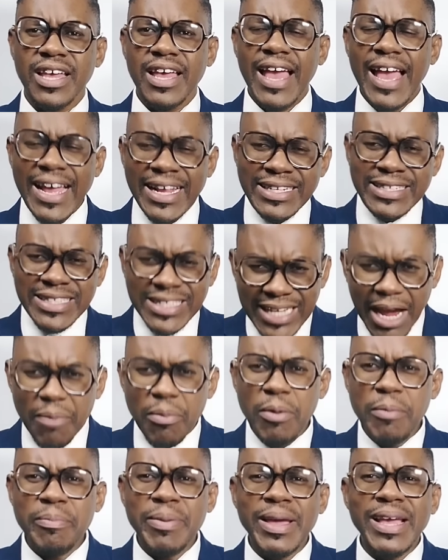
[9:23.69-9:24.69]
And
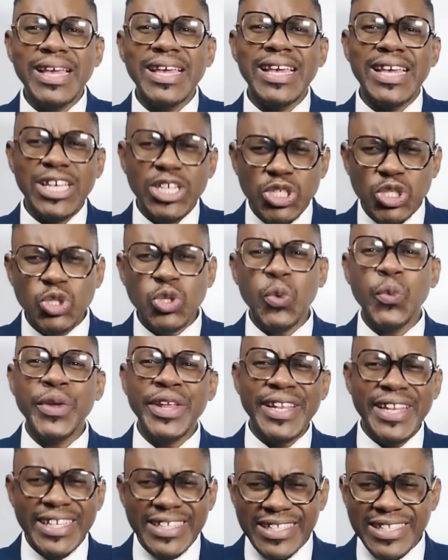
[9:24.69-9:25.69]
Thabo Mbeki is
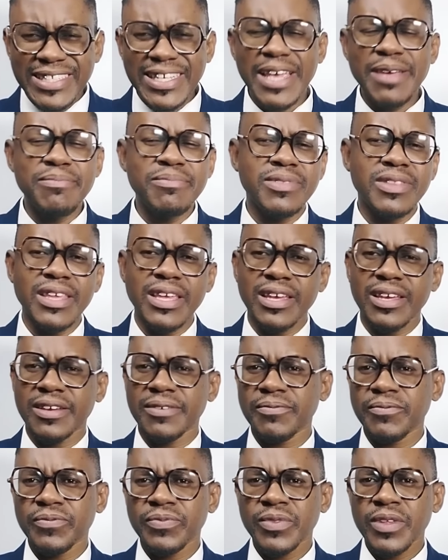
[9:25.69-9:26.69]
doing the same thing.